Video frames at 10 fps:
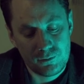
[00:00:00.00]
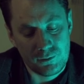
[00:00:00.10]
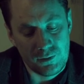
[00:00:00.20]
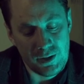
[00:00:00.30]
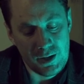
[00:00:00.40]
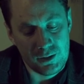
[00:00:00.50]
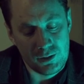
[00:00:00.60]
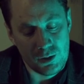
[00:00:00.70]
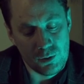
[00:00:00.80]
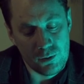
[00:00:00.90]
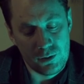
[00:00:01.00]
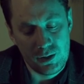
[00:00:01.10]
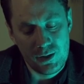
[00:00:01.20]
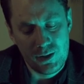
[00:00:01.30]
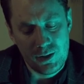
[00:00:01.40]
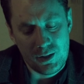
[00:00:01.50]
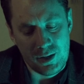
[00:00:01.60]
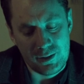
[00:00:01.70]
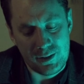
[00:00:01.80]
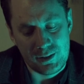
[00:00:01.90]
In the end, however,
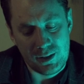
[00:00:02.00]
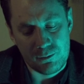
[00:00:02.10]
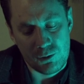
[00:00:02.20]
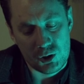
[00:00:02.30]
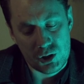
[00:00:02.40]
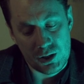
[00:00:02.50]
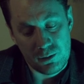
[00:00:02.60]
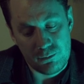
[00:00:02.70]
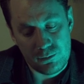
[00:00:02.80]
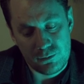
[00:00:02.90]
I didn't get much sleep.